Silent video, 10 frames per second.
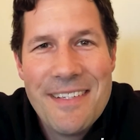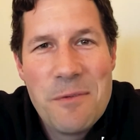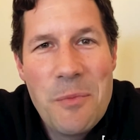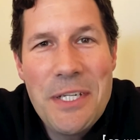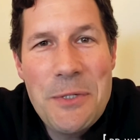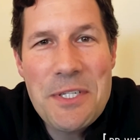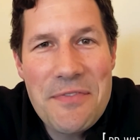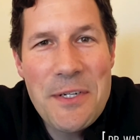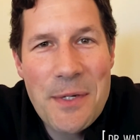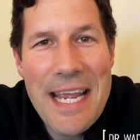When we do a
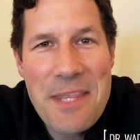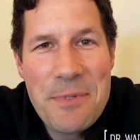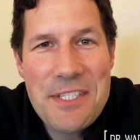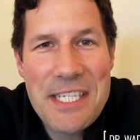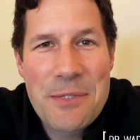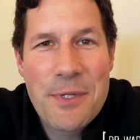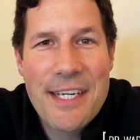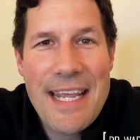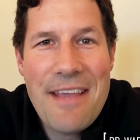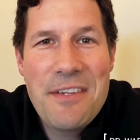SphenoCath procedure, we're
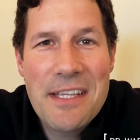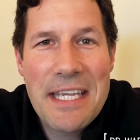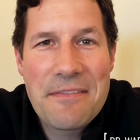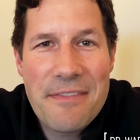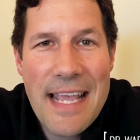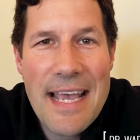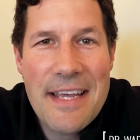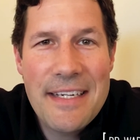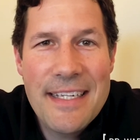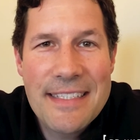going to have you laying flat
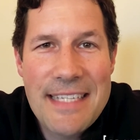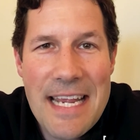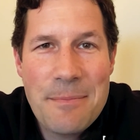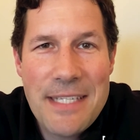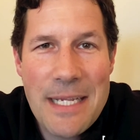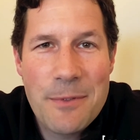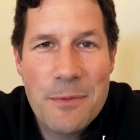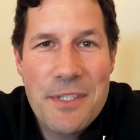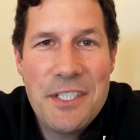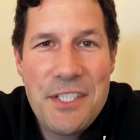on an exam table
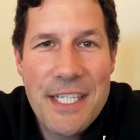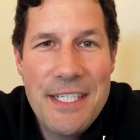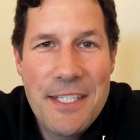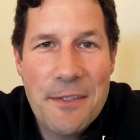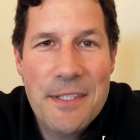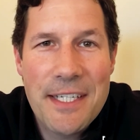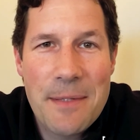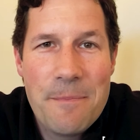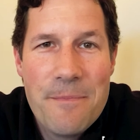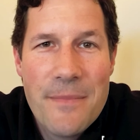with your chin tilted
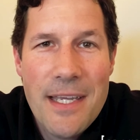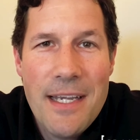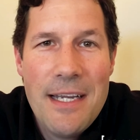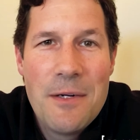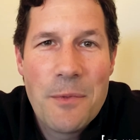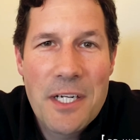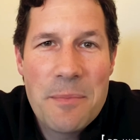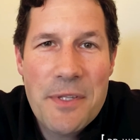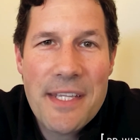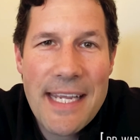up. We're going
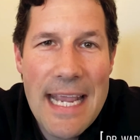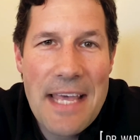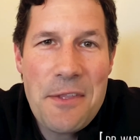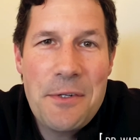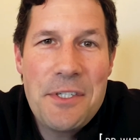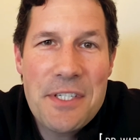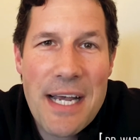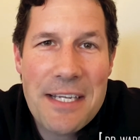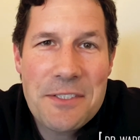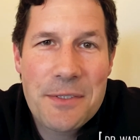to put the catheter in your
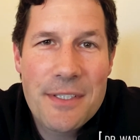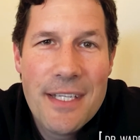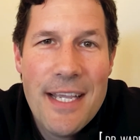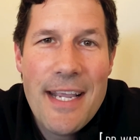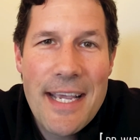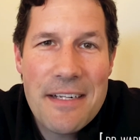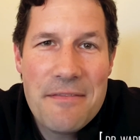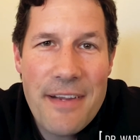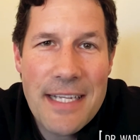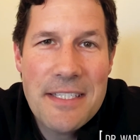nostril and
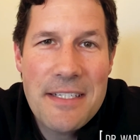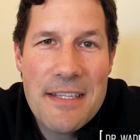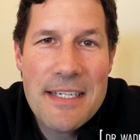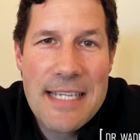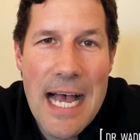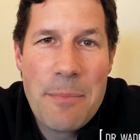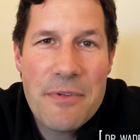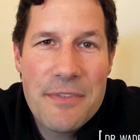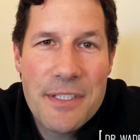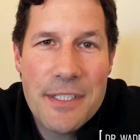advance it to the top
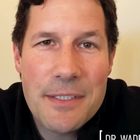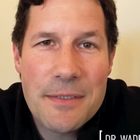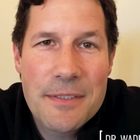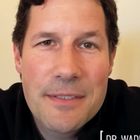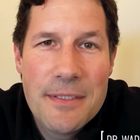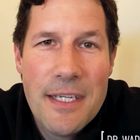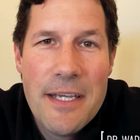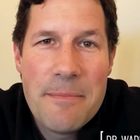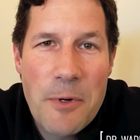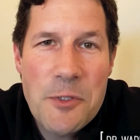of your nose.
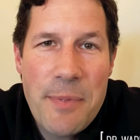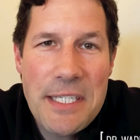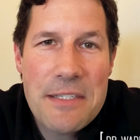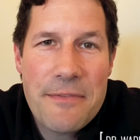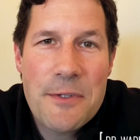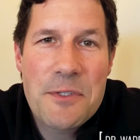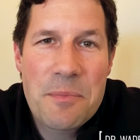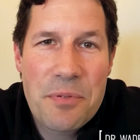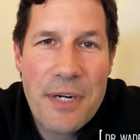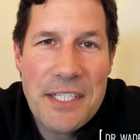Most patients feel
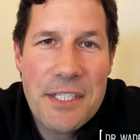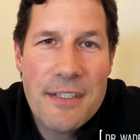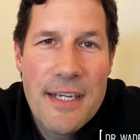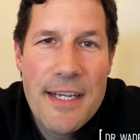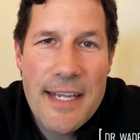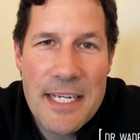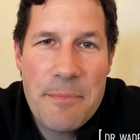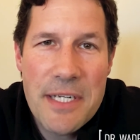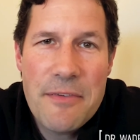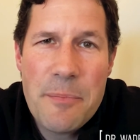some pressure and a
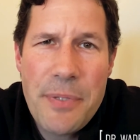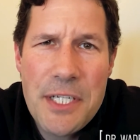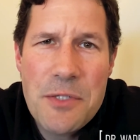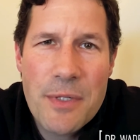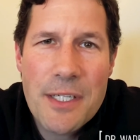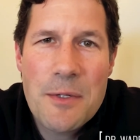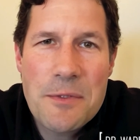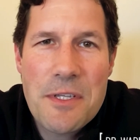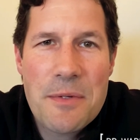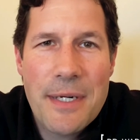bit of a pinch when it goes
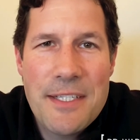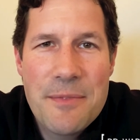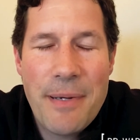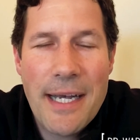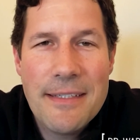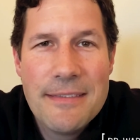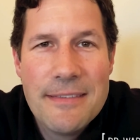to the right spot.